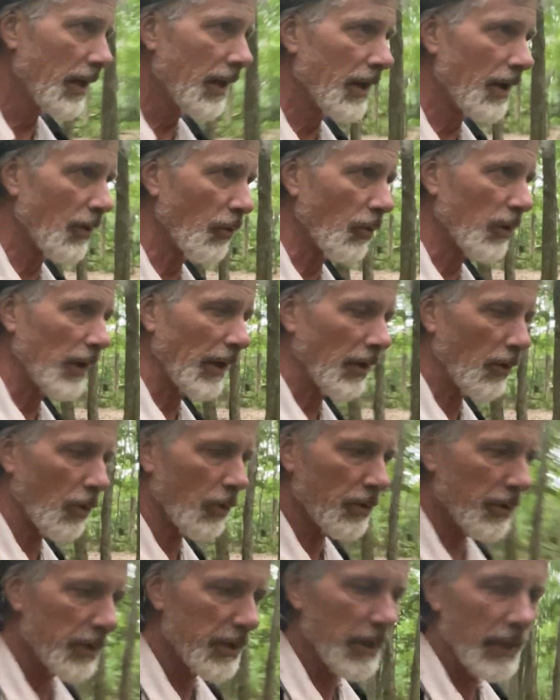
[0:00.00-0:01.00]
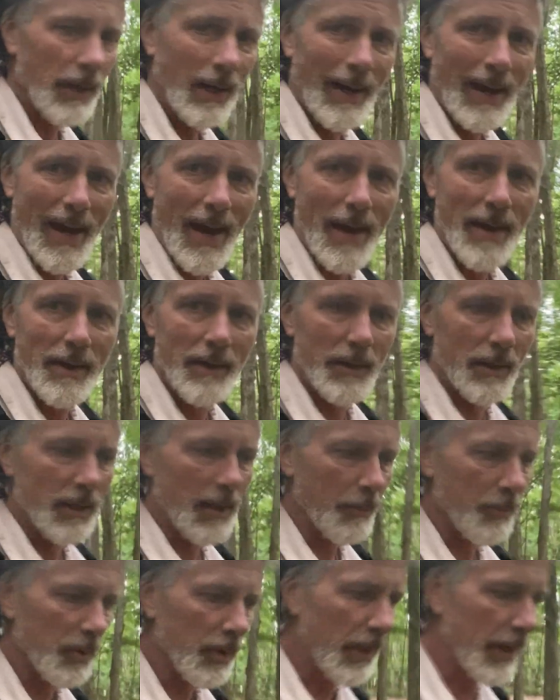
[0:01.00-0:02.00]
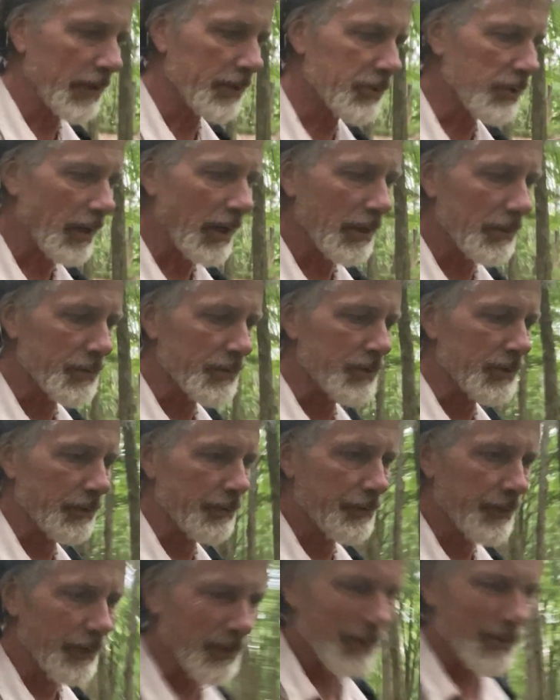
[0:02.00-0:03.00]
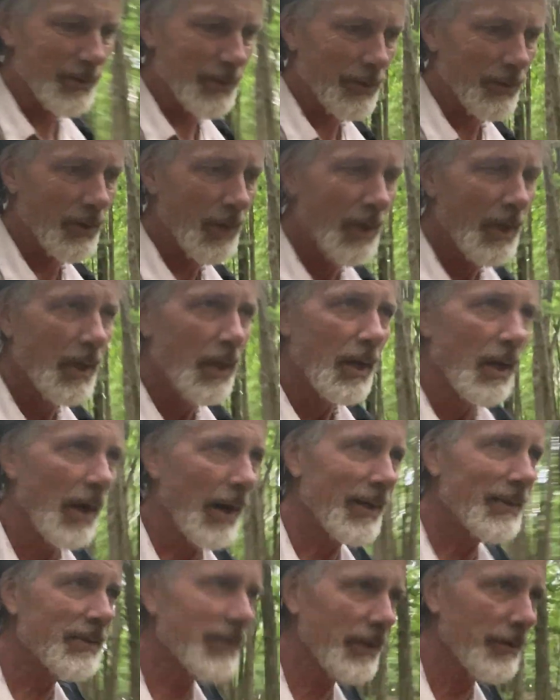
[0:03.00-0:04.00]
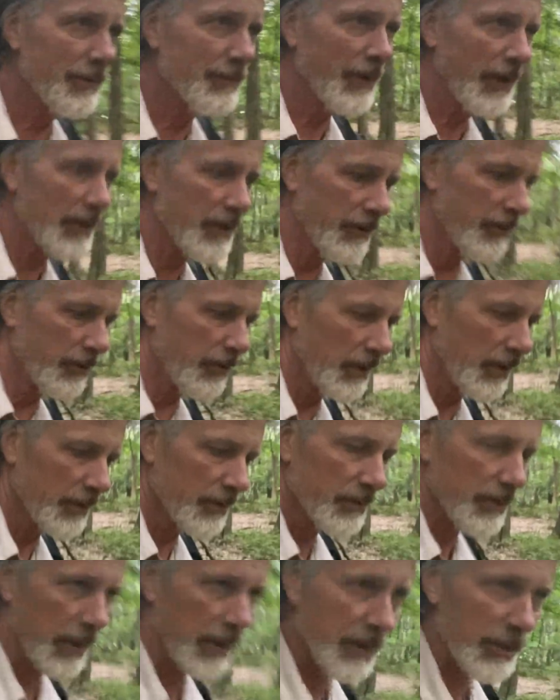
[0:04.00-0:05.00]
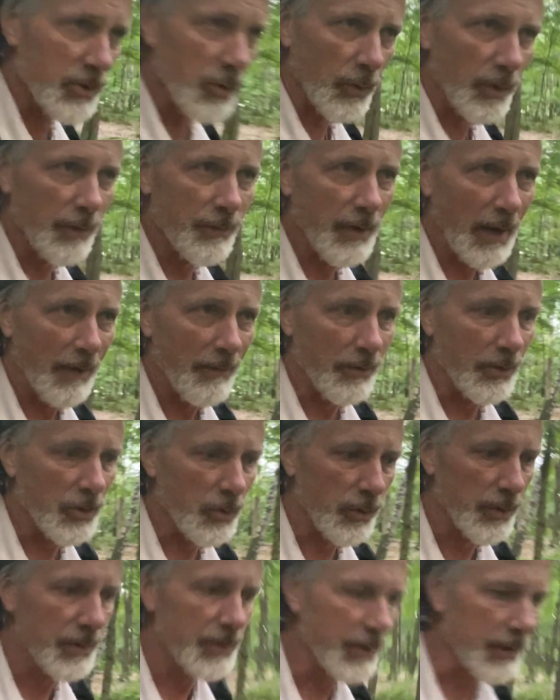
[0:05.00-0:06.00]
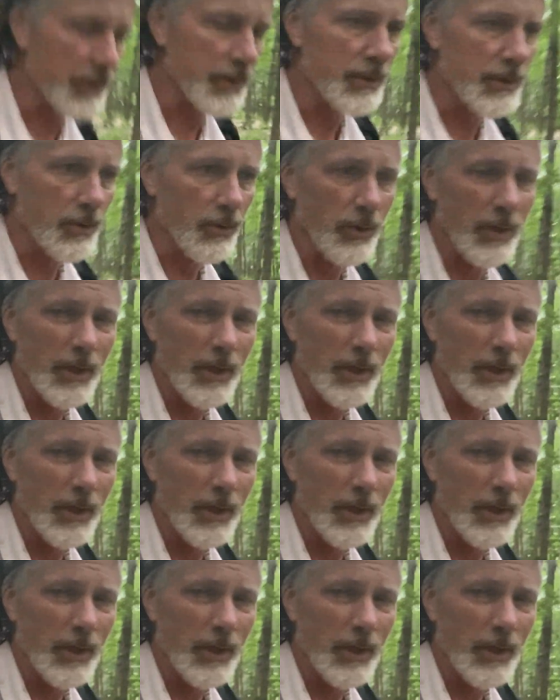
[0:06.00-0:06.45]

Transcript: when I ordered it, I added a couple of extra ounces of fill. So I'd say effectively it's like a 25 or 26 degree